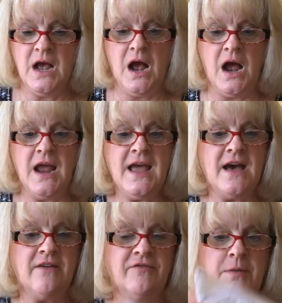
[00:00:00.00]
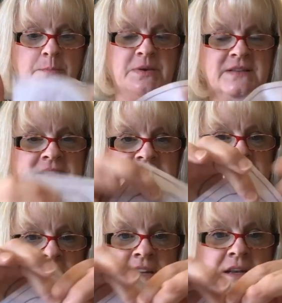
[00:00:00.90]
I have
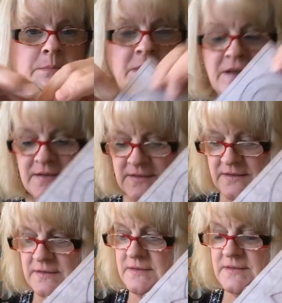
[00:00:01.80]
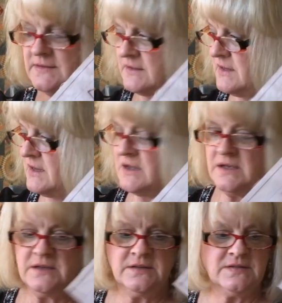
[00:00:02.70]
positioning pieces.
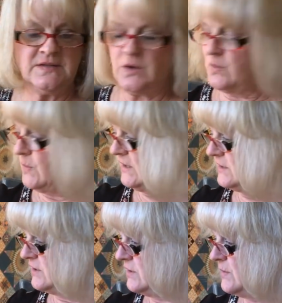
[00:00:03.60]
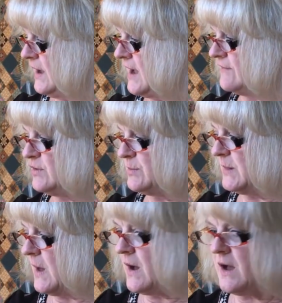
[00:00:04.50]
So when you have your
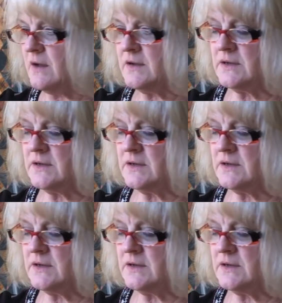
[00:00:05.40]
block